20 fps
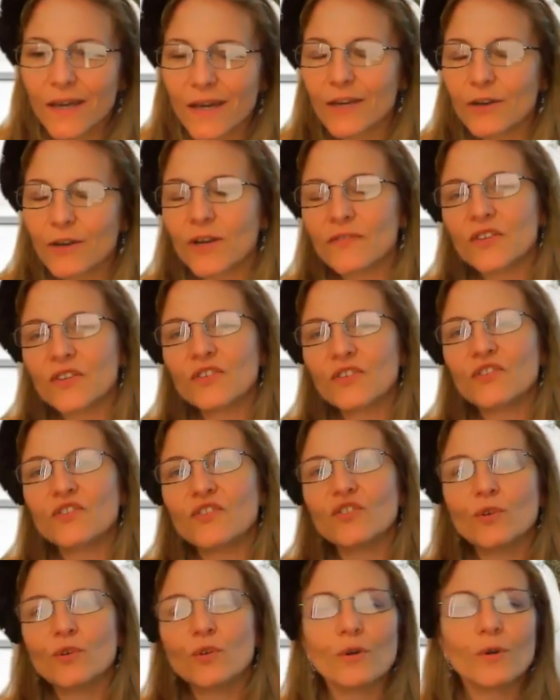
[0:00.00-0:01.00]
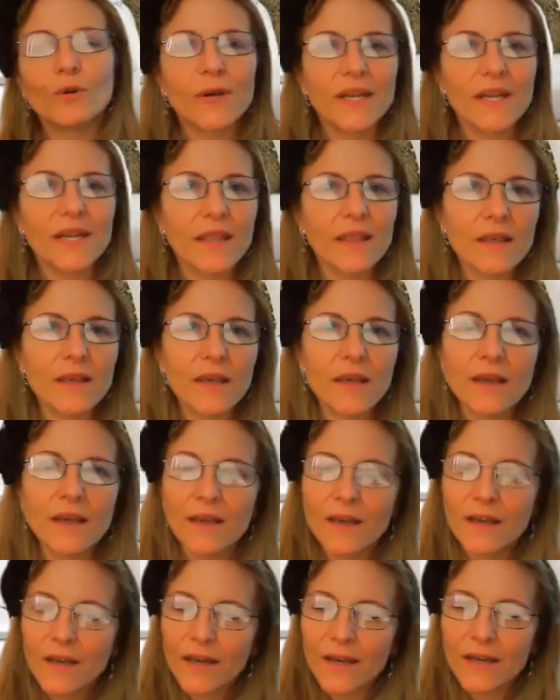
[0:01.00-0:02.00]
I don't have to do
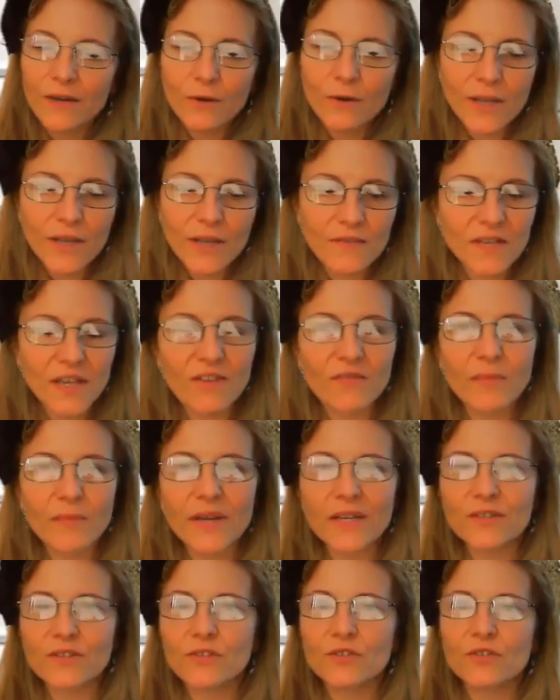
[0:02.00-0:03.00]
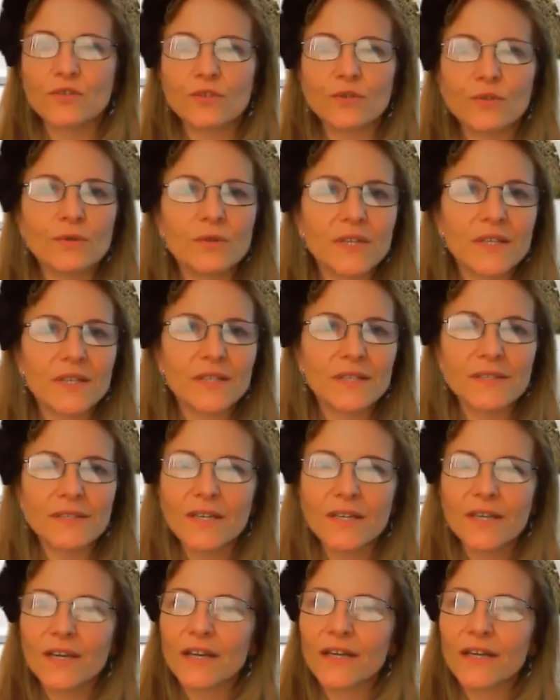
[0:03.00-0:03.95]
anything. I don't have to have my to-do list.